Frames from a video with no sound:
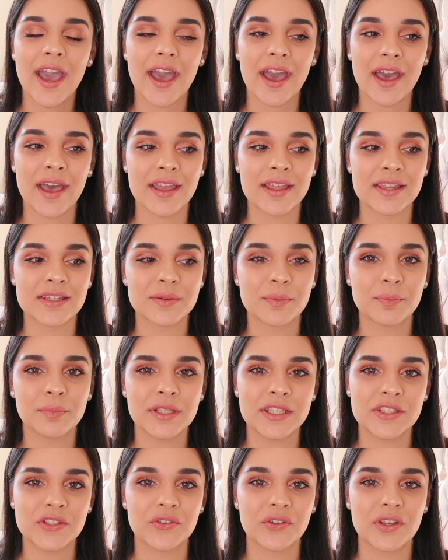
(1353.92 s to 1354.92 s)
and
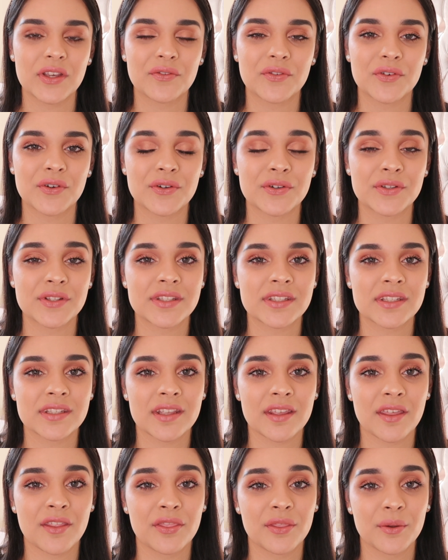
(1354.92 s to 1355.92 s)
please do give us
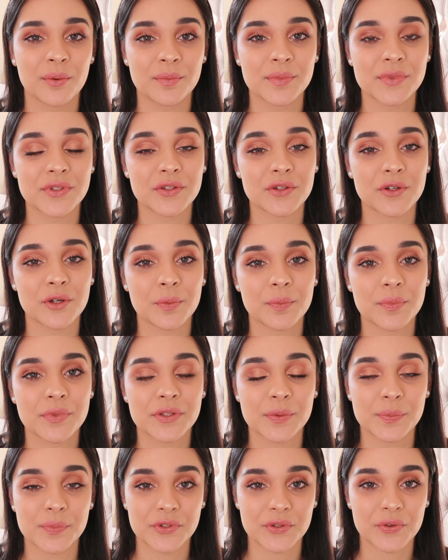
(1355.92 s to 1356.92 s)
a thumbs up,
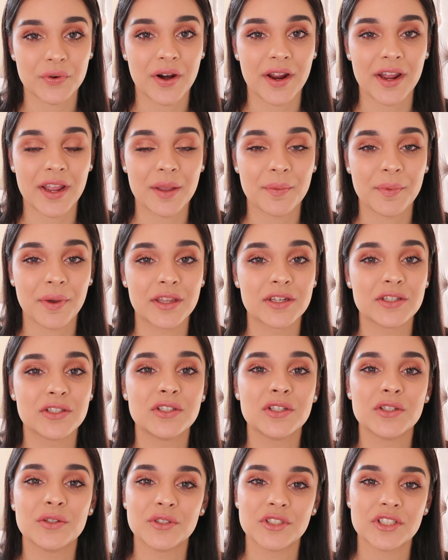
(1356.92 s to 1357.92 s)
subscribe, and
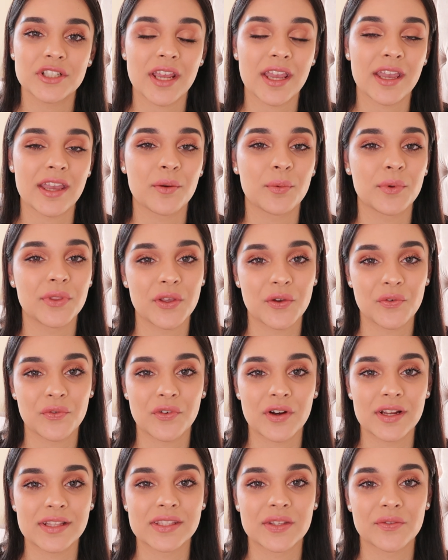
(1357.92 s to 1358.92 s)
do share with your
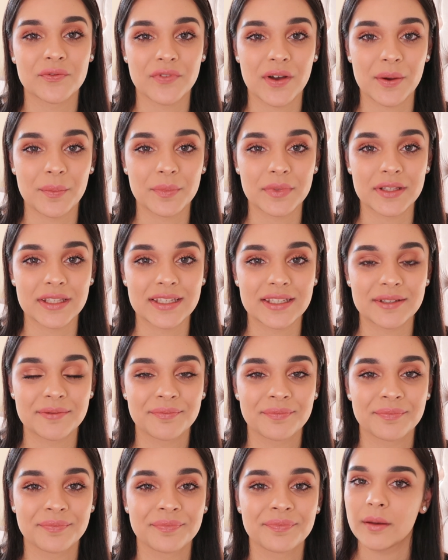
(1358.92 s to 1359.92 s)
friends and family.
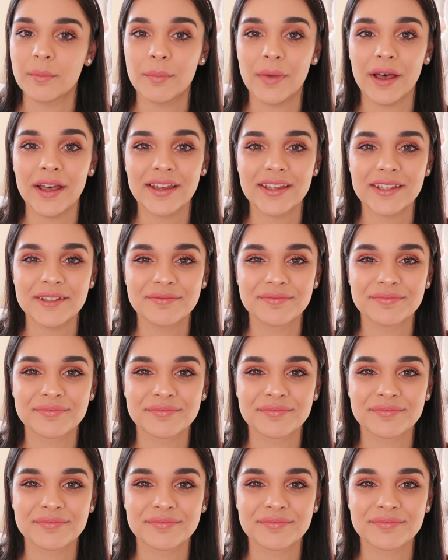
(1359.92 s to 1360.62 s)
Bye!